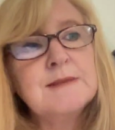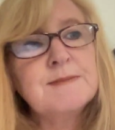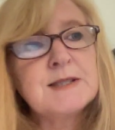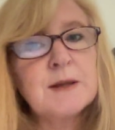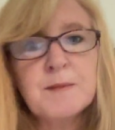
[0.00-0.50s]

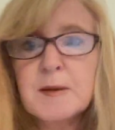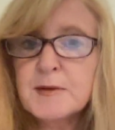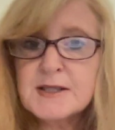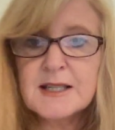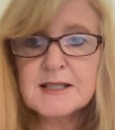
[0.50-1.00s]
some people
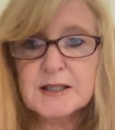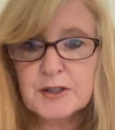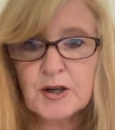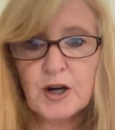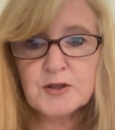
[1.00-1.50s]
say it's a little
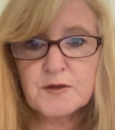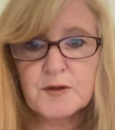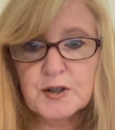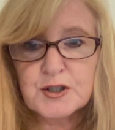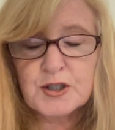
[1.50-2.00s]

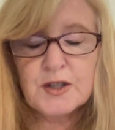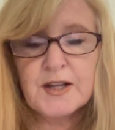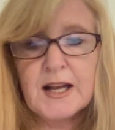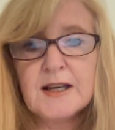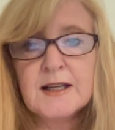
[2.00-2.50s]
controversial
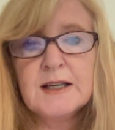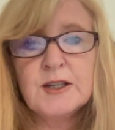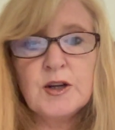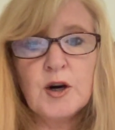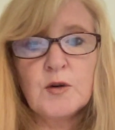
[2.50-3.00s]
that,
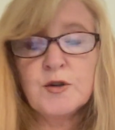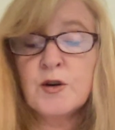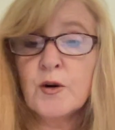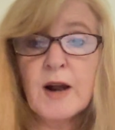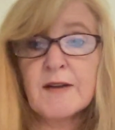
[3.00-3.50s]
you
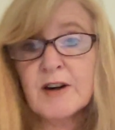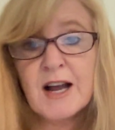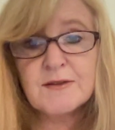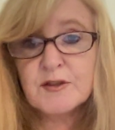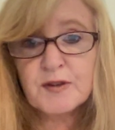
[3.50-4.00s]
don't ever
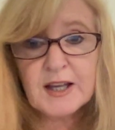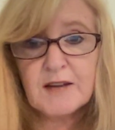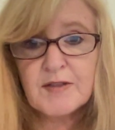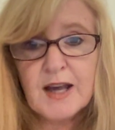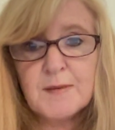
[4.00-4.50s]
have to
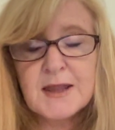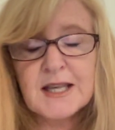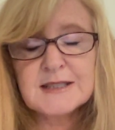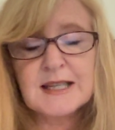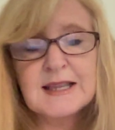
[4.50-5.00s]
forgive them and
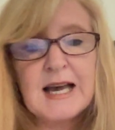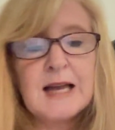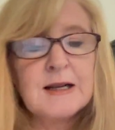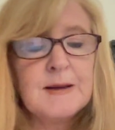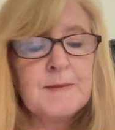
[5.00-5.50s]
things like
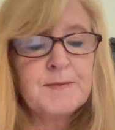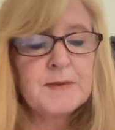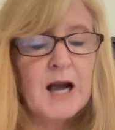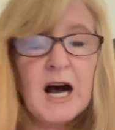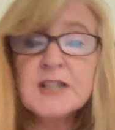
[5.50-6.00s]
that.
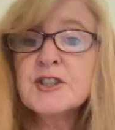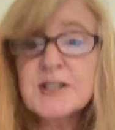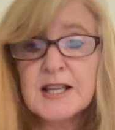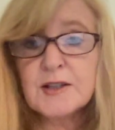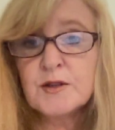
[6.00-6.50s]
I'll just
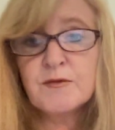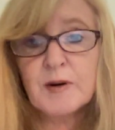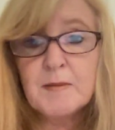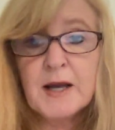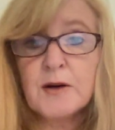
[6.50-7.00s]
tell you
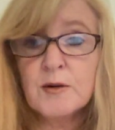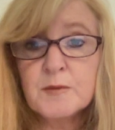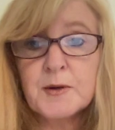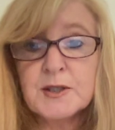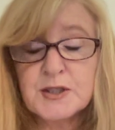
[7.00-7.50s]
from my own
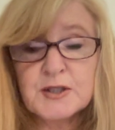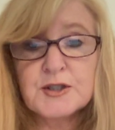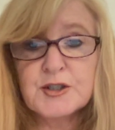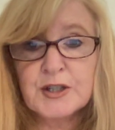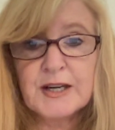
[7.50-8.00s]
personal
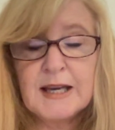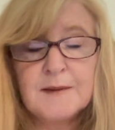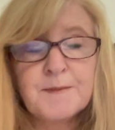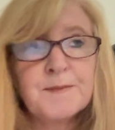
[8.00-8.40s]
journey,